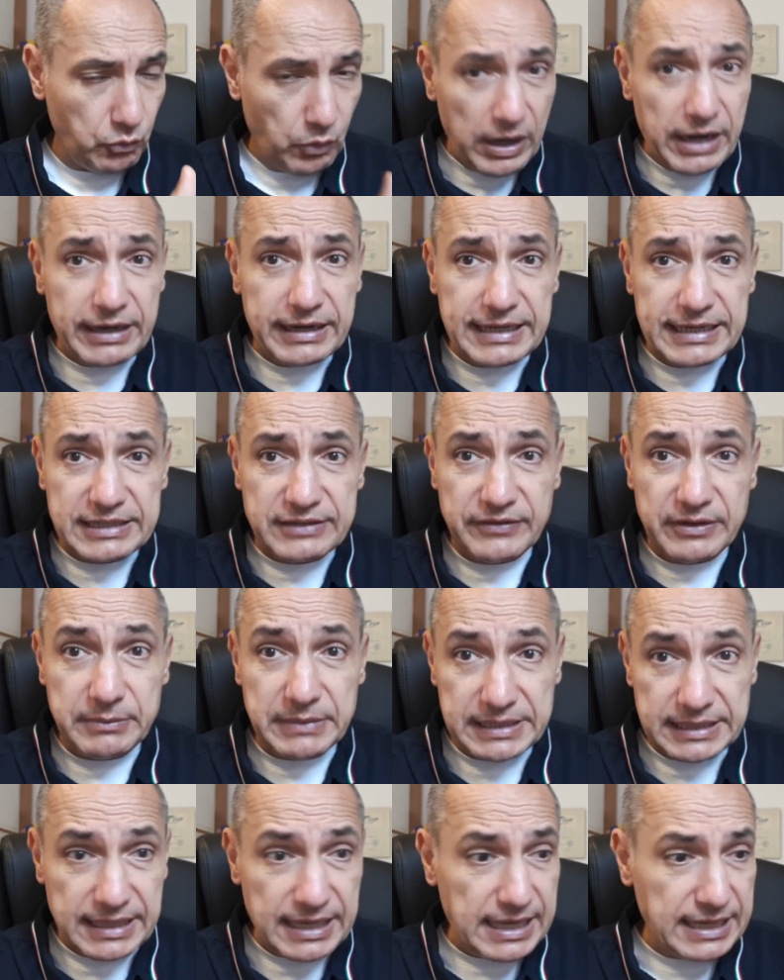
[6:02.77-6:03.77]
where is the
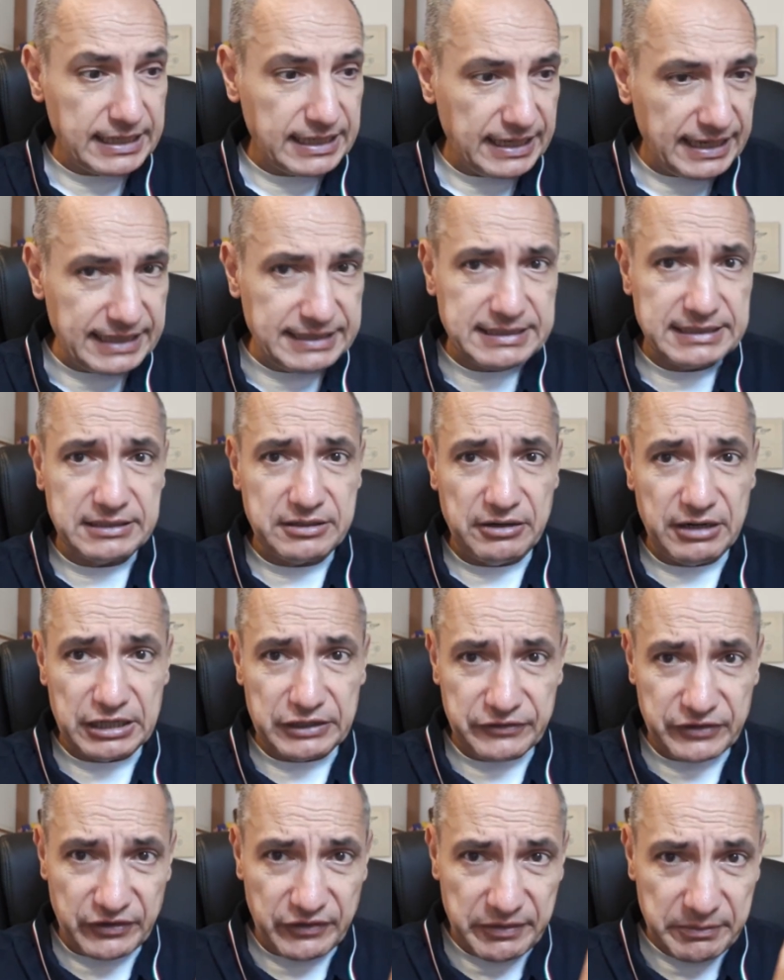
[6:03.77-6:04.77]
mistake? Let's start
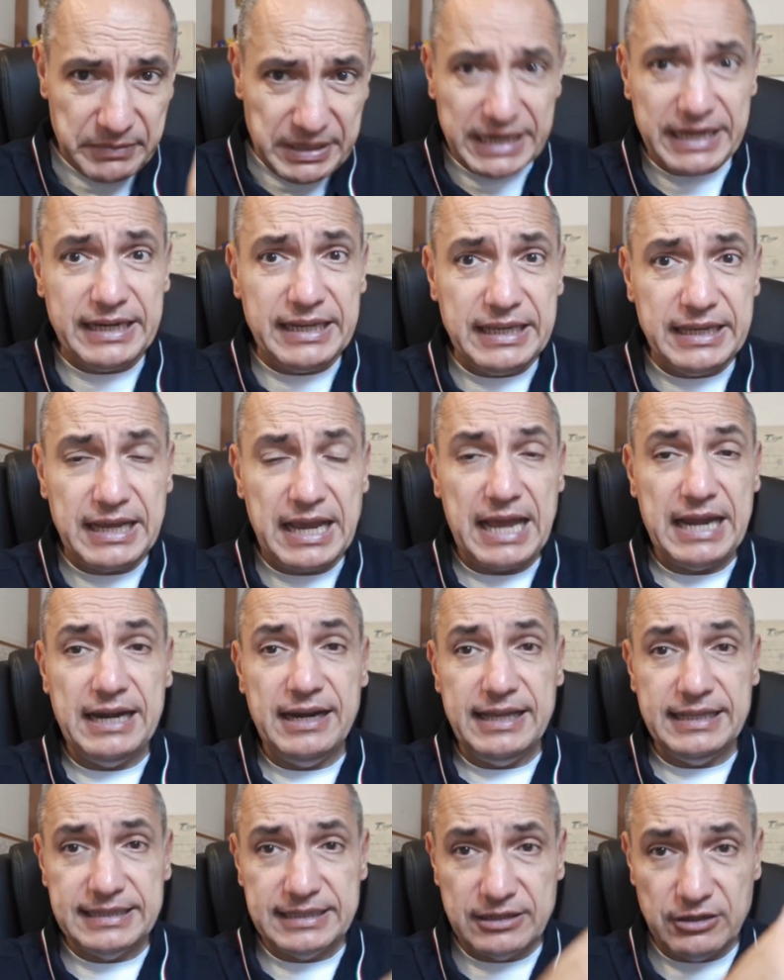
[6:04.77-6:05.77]
from the beginning and
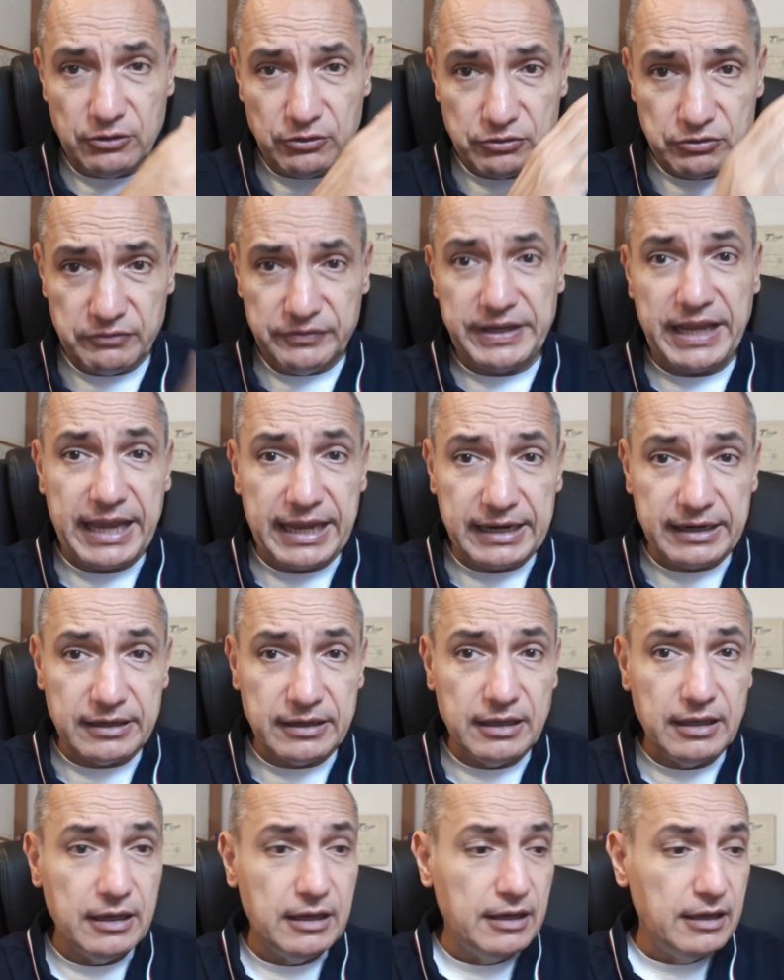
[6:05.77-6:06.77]
let's go to the end.
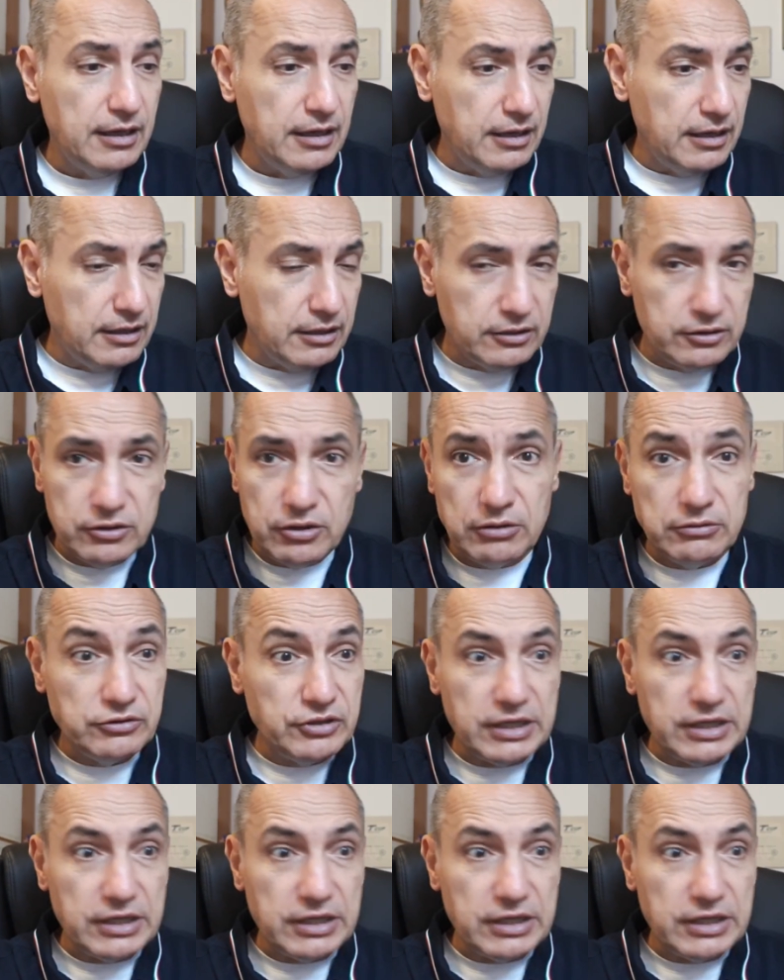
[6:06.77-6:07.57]
Don't